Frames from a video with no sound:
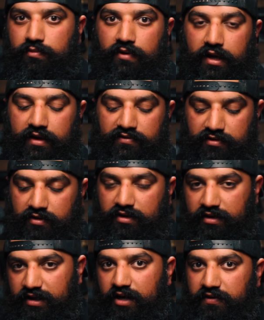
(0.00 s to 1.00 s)
right? So you
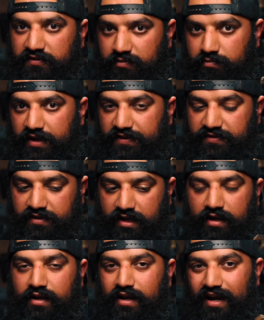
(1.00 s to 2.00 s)
can carry suppressor or not.